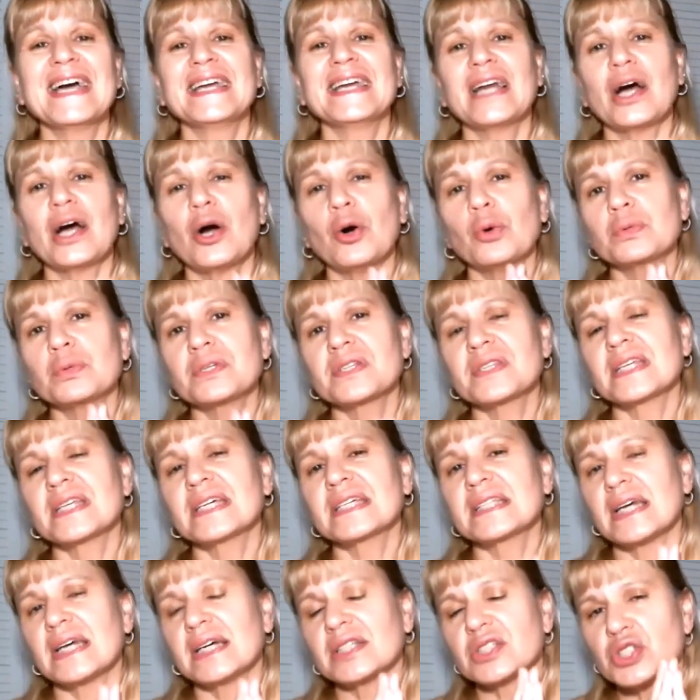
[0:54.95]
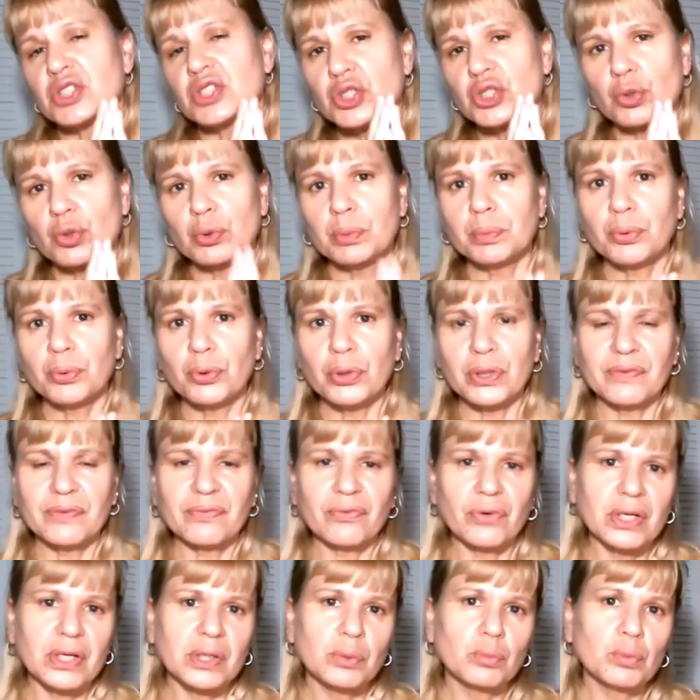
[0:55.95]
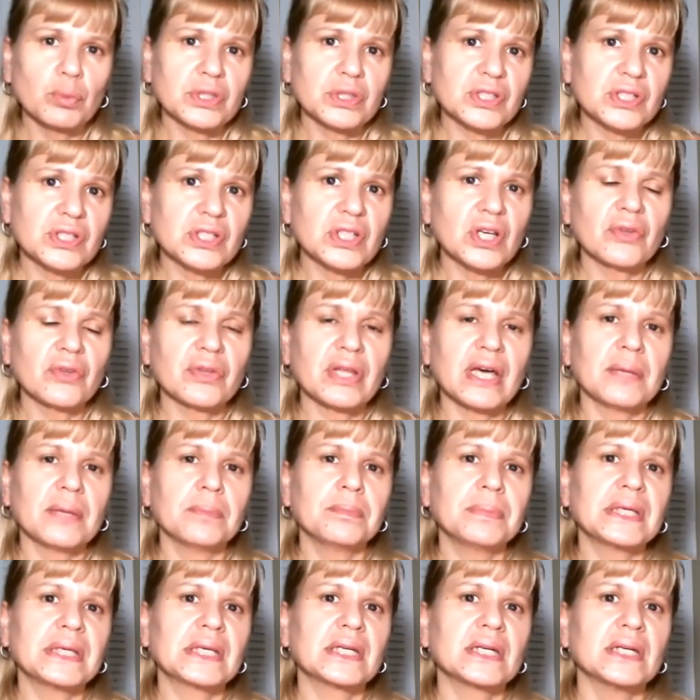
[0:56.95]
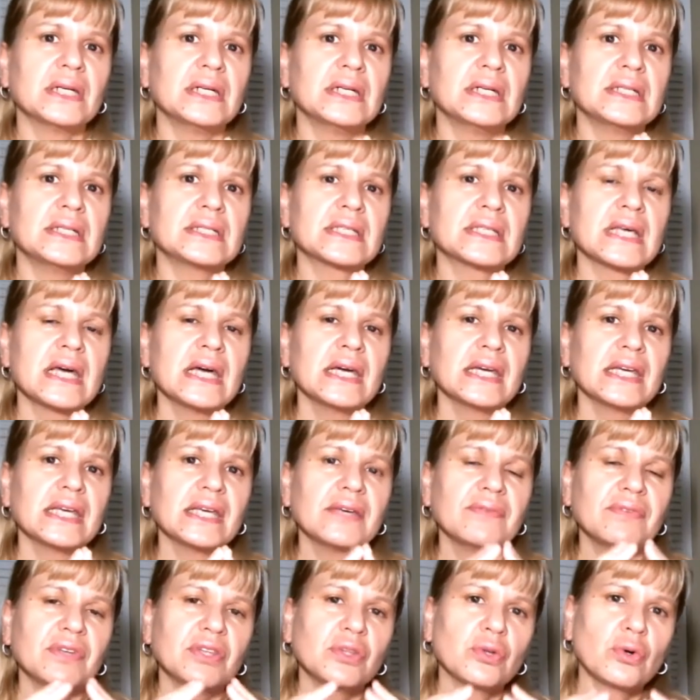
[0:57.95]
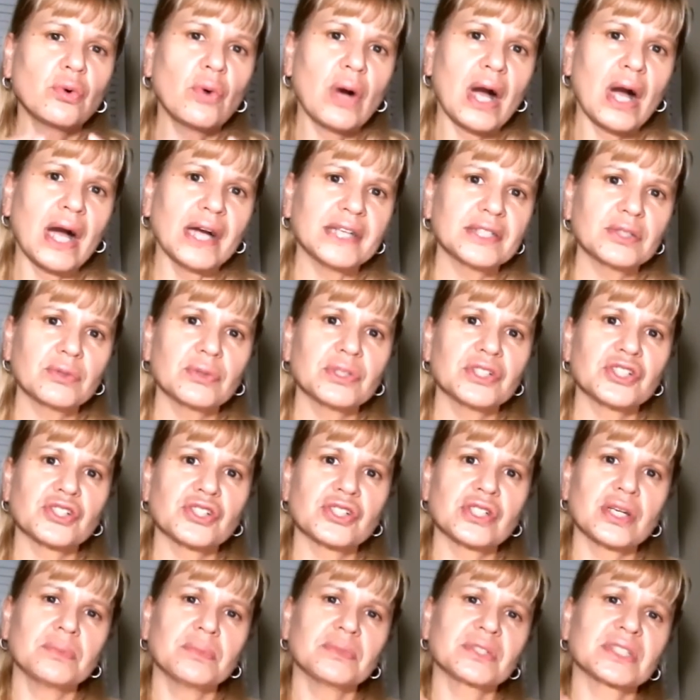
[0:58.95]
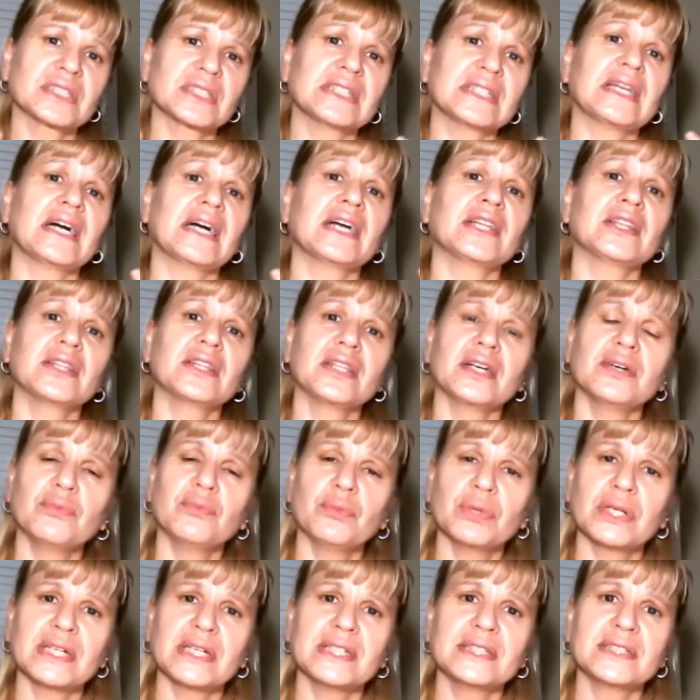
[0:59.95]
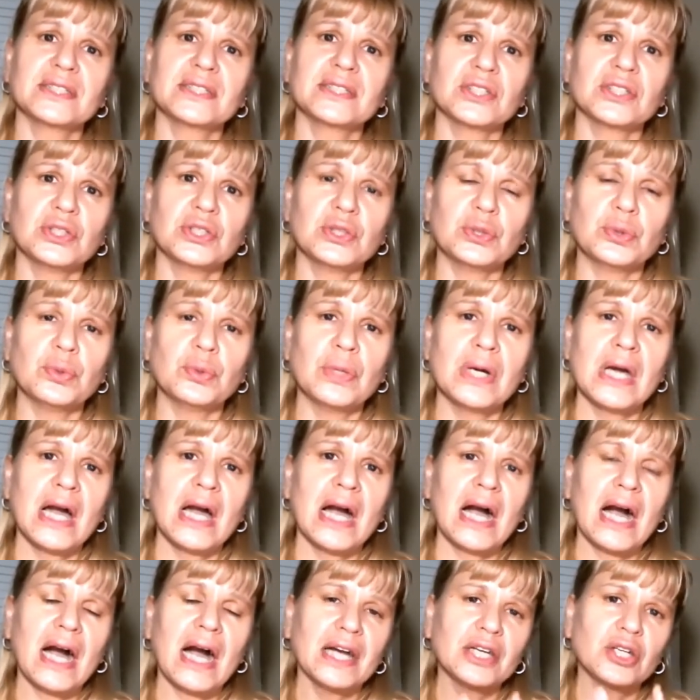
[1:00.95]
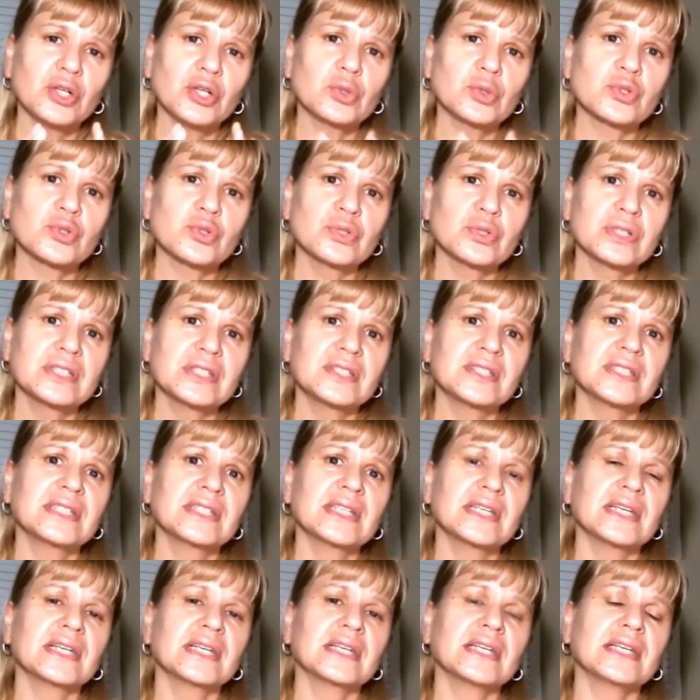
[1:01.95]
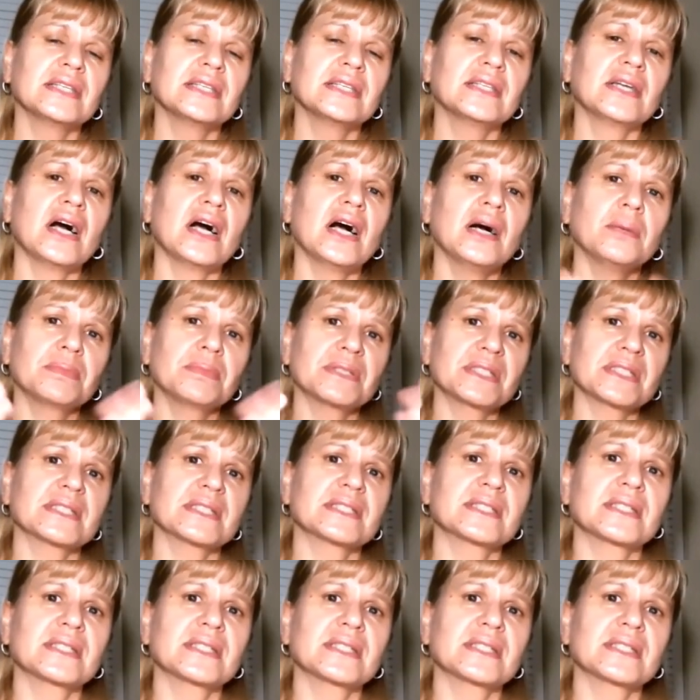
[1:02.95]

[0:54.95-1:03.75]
And I always think that's so important for anyone to know that because even though I crunch numbers and I love what I do, I also need to get in the opposite